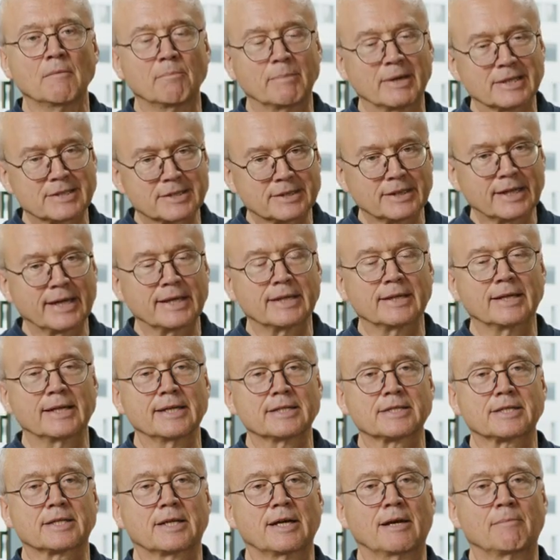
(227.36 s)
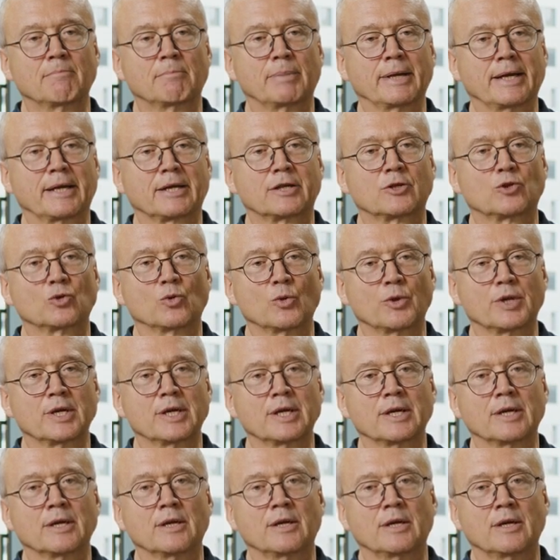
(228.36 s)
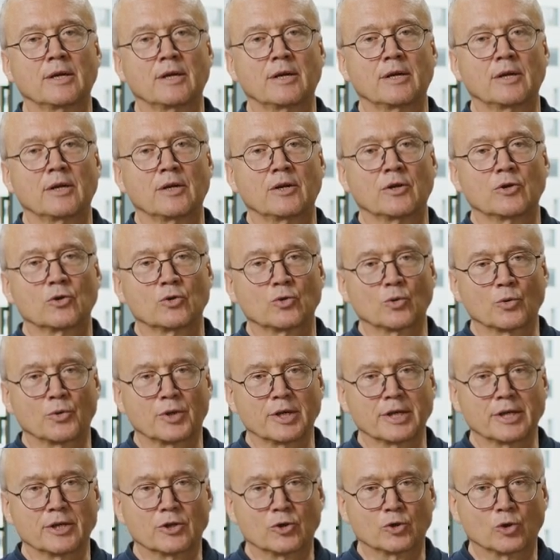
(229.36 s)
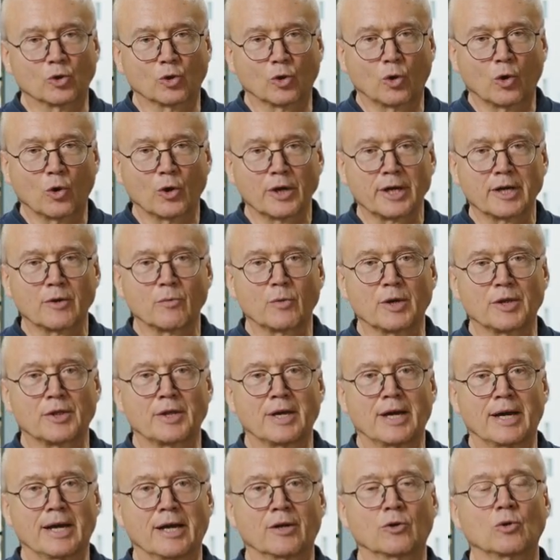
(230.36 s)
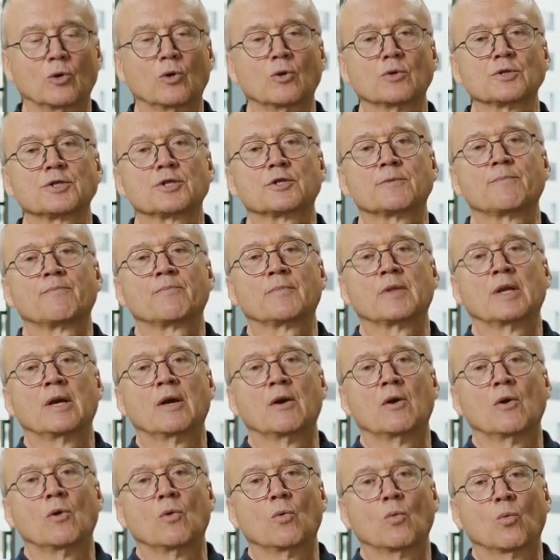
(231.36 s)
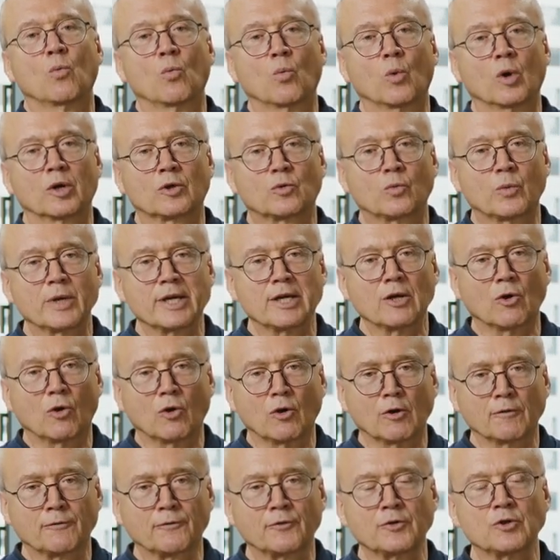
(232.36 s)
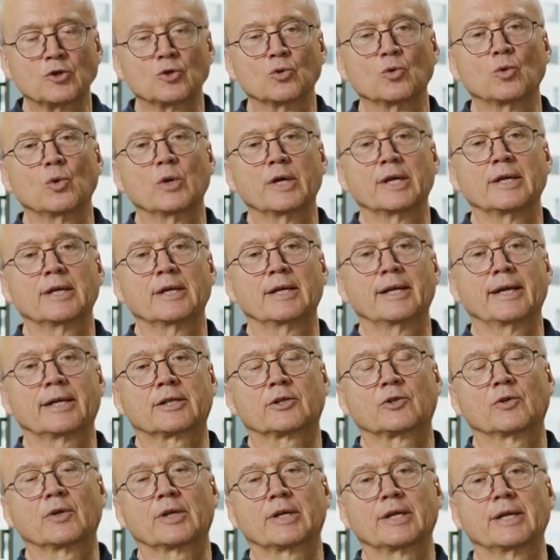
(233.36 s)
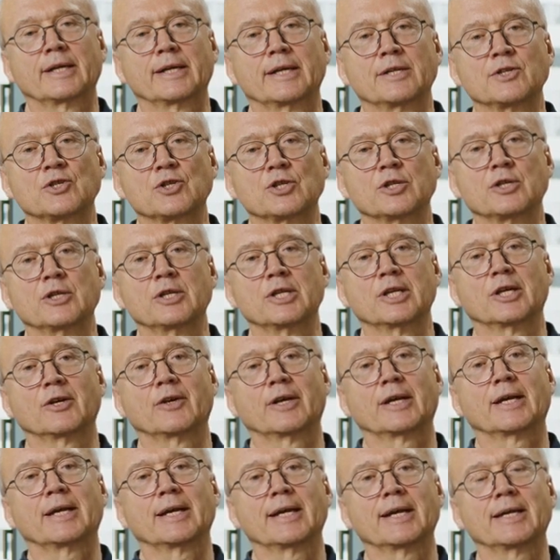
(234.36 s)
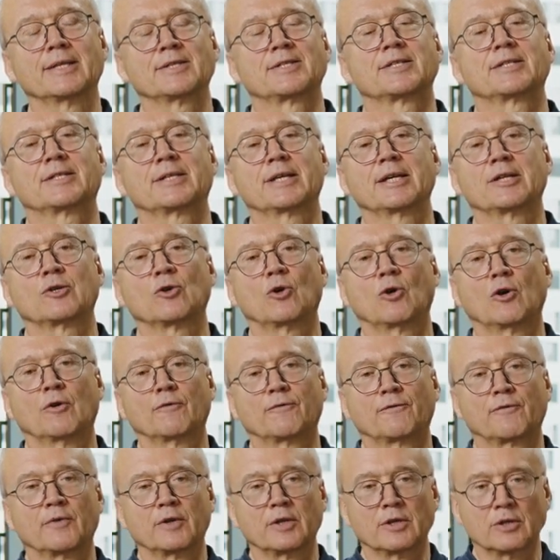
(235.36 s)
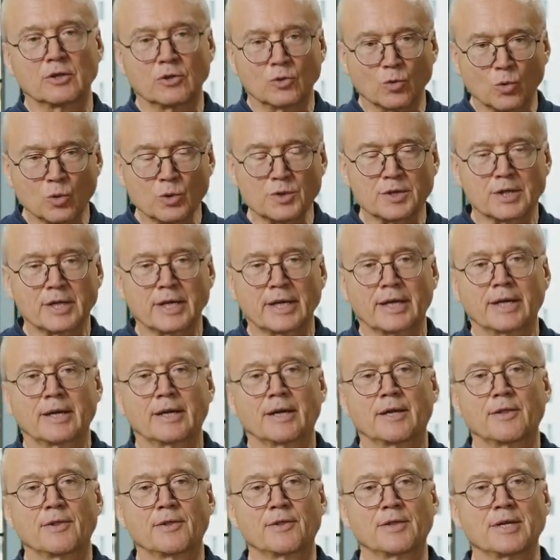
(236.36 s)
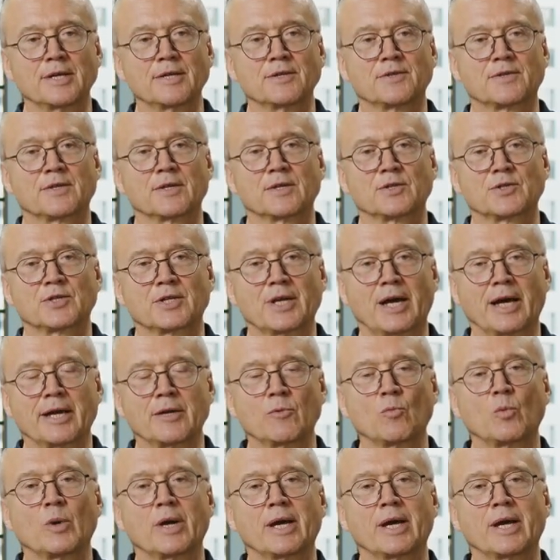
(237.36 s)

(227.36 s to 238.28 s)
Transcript: But let's come back to the drawing with arrows. What we often do in electrical engineering, instead of using these sine